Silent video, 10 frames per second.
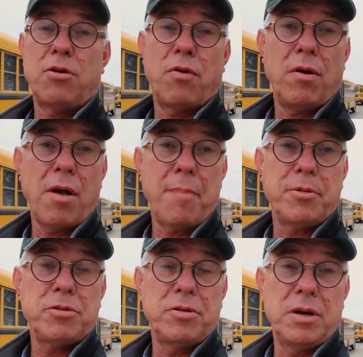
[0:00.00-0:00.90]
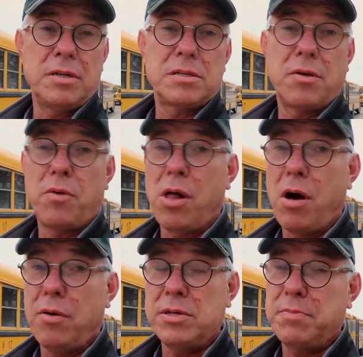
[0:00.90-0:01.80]
career opportunities, there
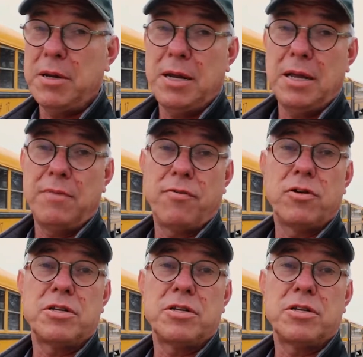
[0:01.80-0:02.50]
will always be need for